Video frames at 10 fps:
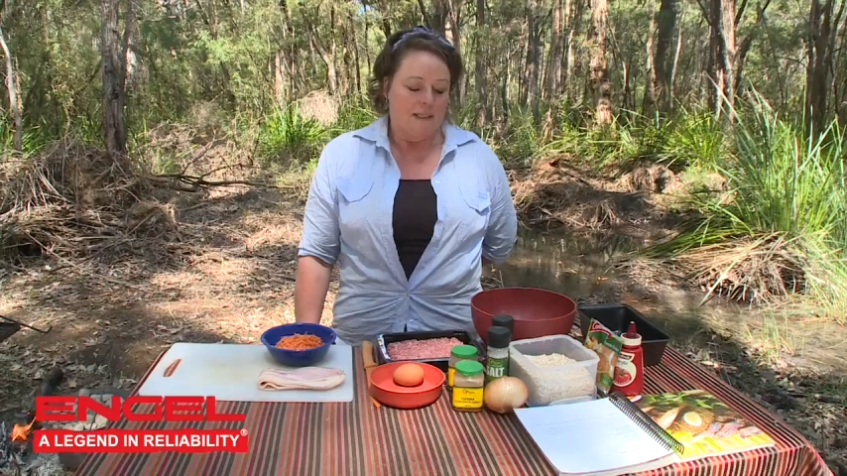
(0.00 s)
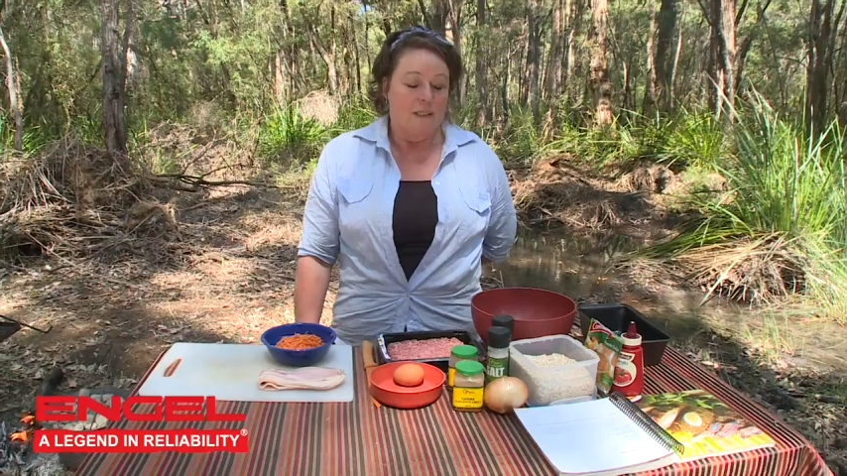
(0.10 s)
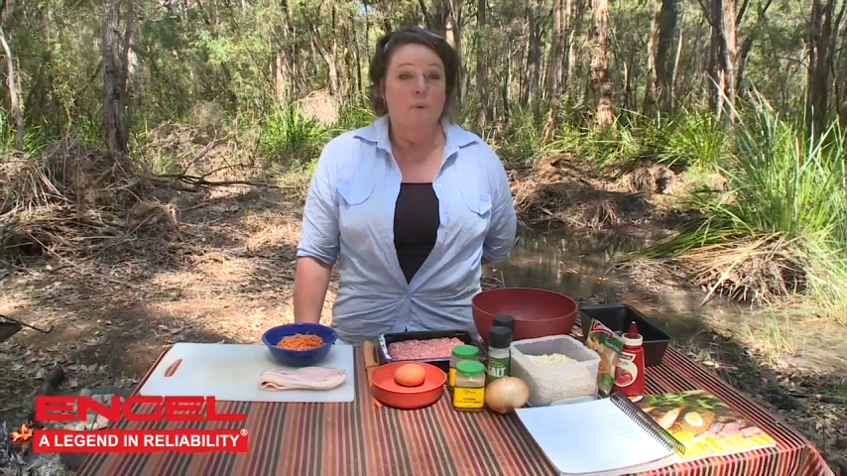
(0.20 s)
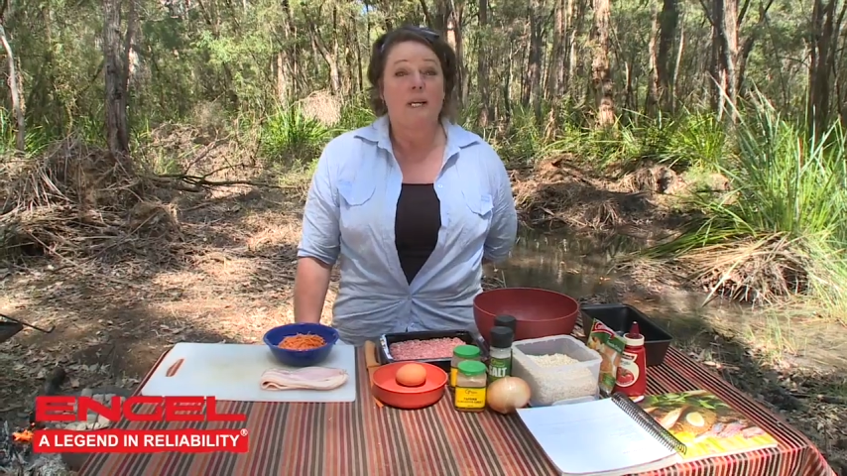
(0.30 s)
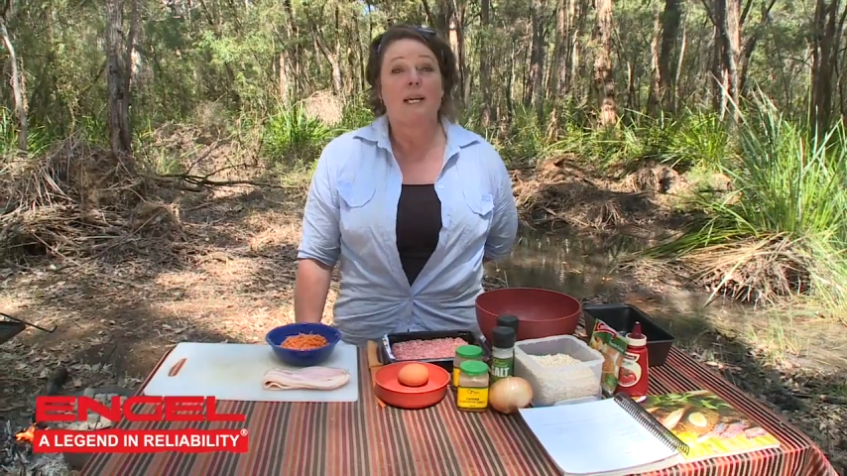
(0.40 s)

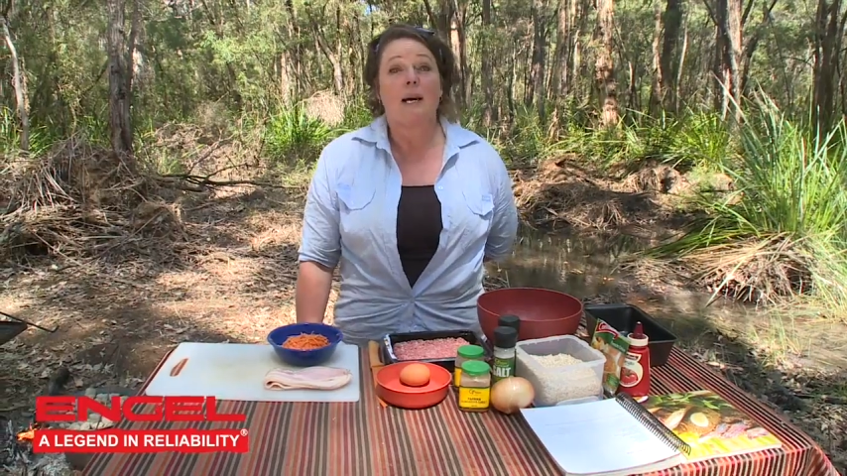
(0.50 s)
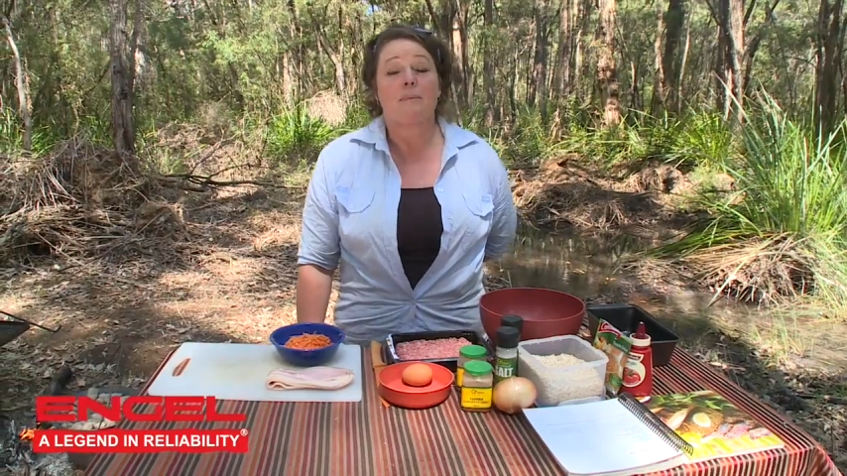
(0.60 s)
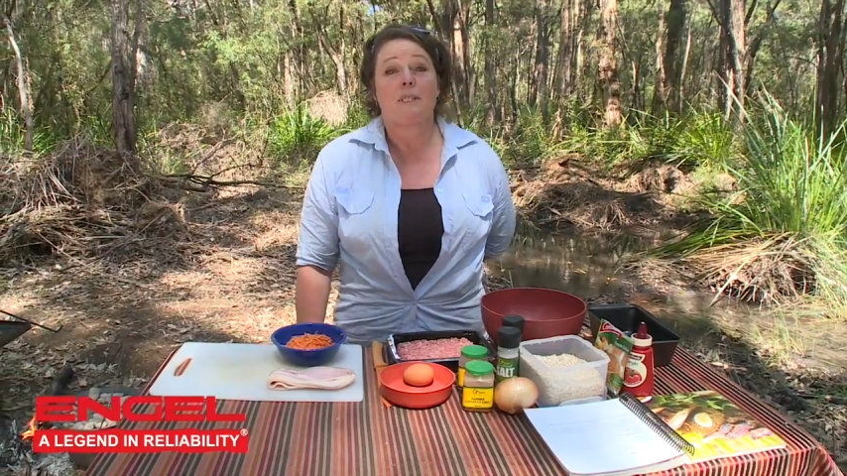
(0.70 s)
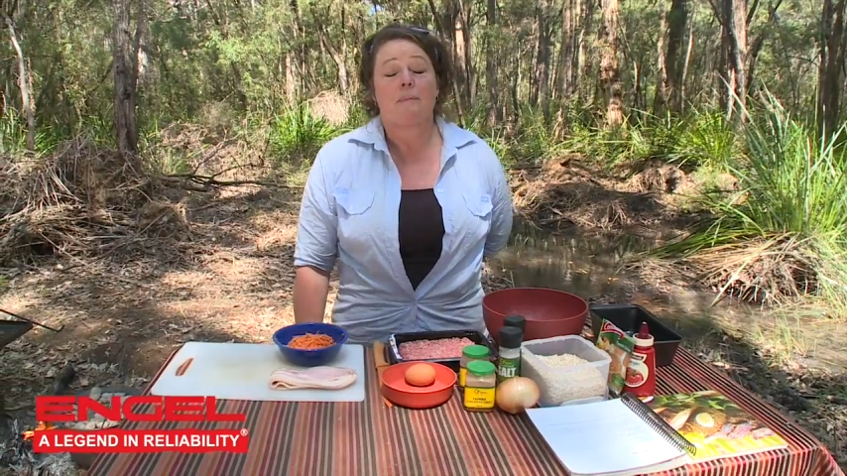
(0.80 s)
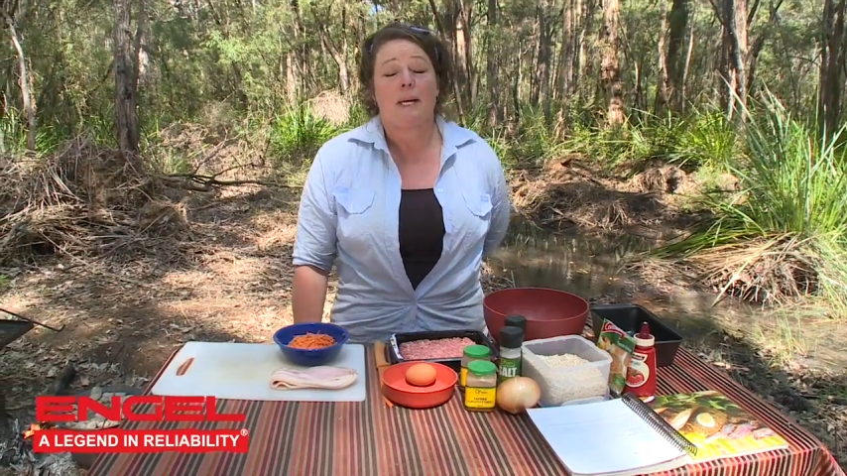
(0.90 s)
So when it
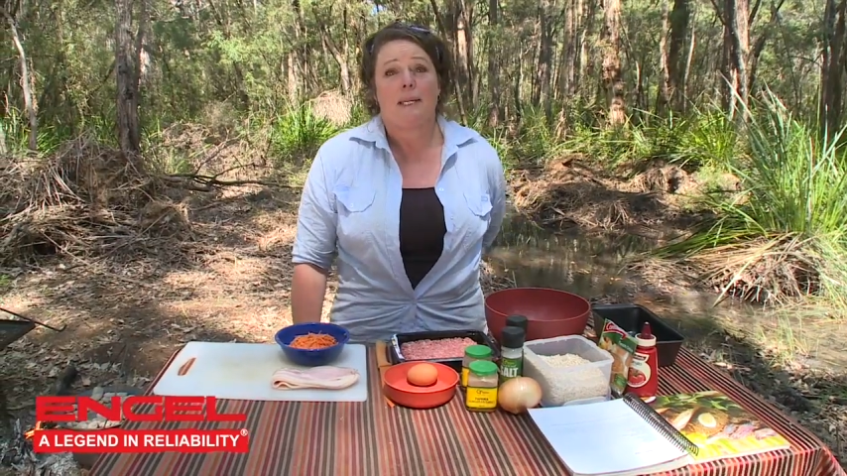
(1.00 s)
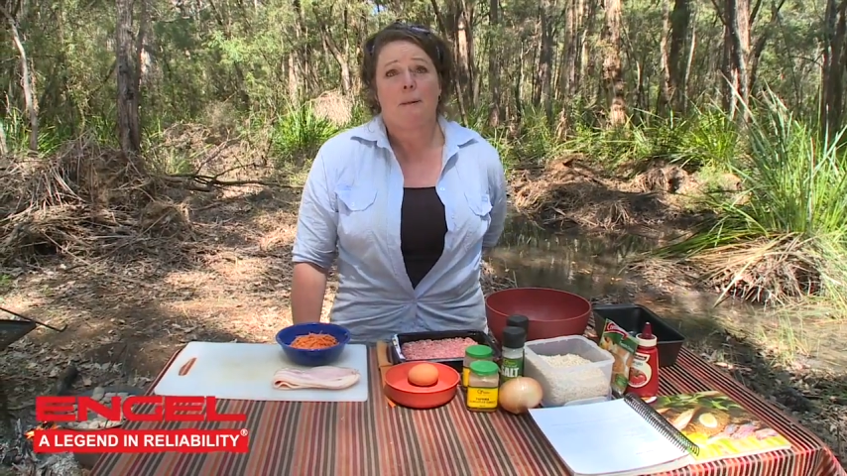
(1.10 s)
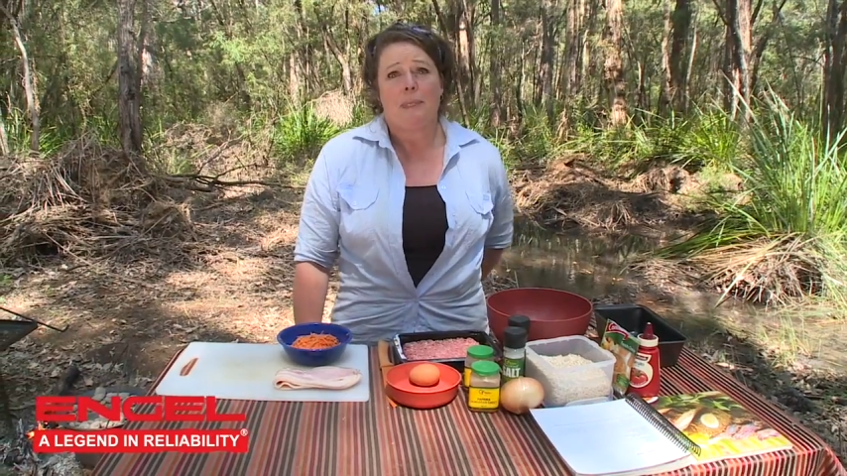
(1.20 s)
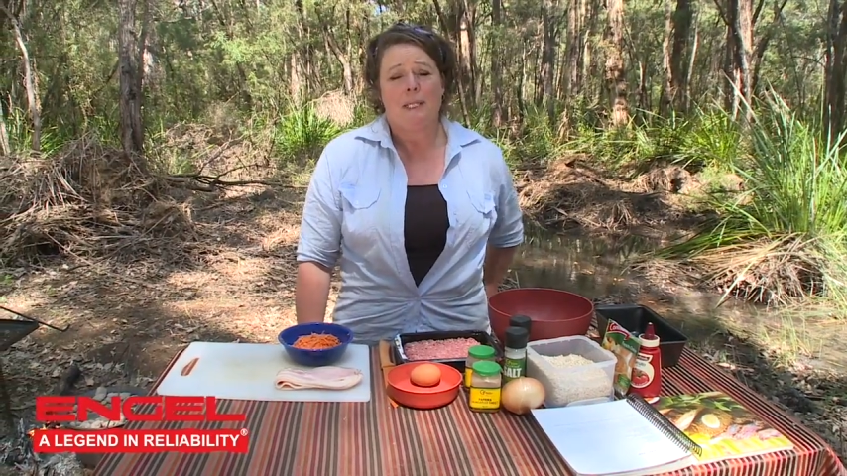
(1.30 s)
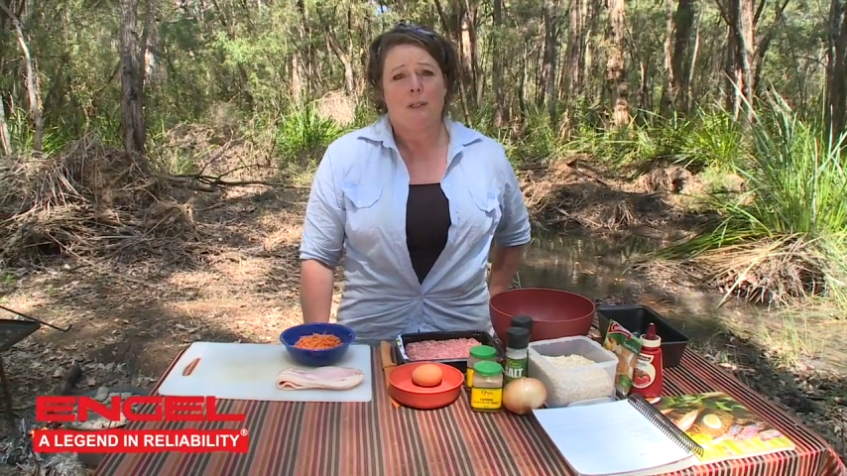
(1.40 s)
comes to
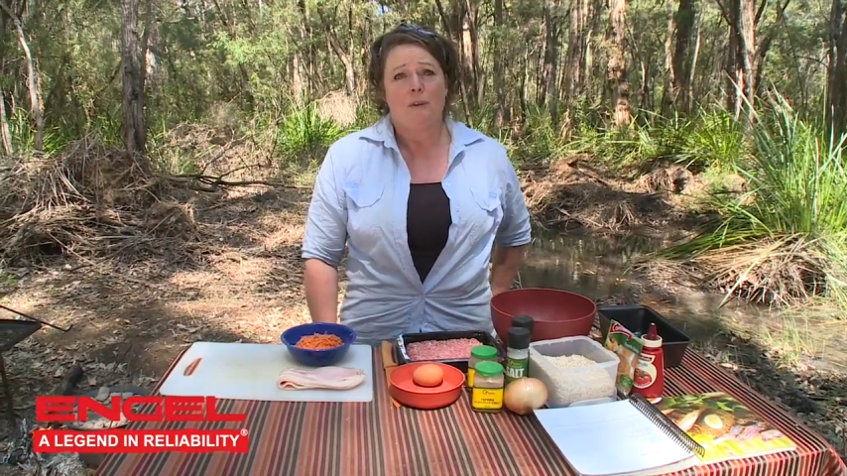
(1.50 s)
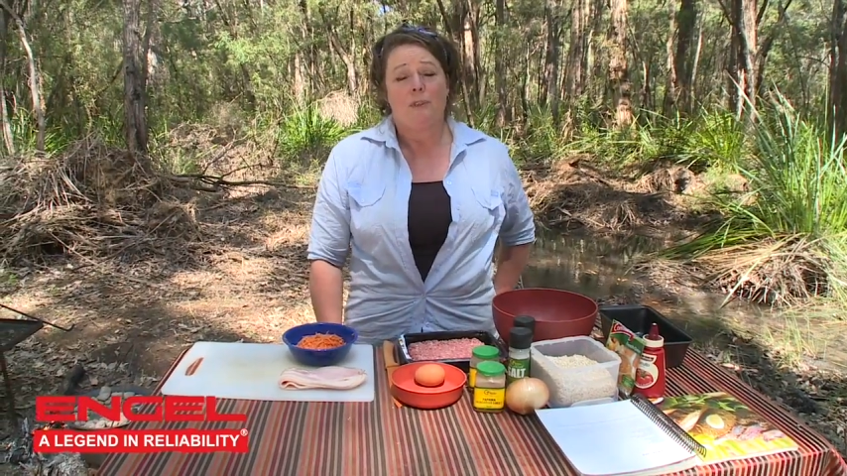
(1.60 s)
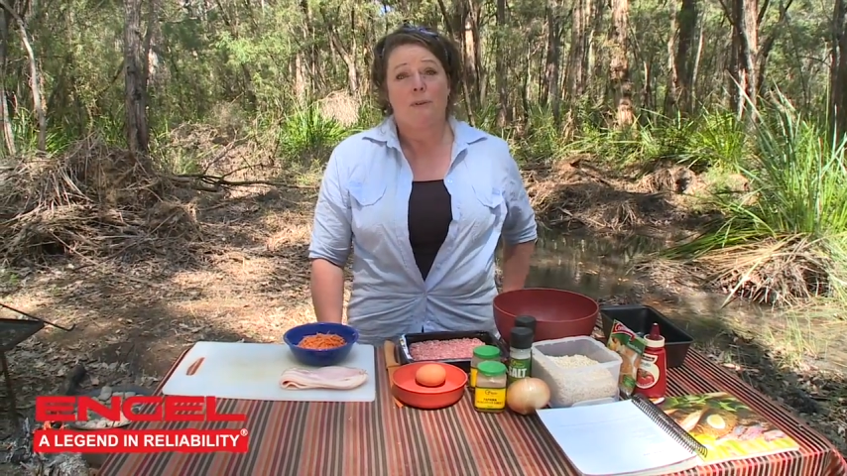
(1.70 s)
making meatloaf,